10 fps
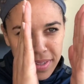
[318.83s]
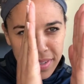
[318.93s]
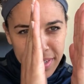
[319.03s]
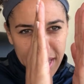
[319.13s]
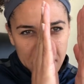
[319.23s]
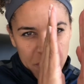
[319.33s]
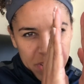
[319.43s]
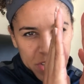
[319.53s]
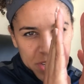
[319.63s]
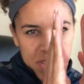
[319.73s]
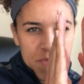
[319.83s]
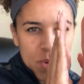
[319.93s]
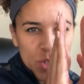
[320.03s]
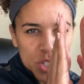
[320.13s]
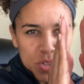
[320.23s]
on how much
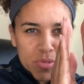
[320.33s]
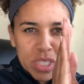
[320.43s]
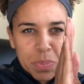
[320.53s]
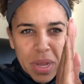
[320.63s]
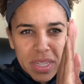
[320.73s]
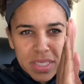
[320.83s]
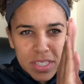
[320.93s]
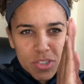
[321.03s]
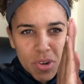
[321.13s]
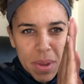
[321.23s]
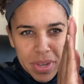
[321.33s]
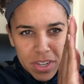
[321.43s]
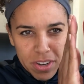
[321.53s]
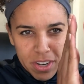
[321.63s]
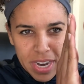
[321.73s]
emotional response and drama
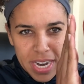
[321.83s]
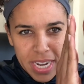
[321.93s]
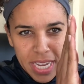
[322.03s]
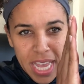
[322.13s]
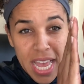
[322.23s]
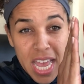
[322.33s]
you're creating,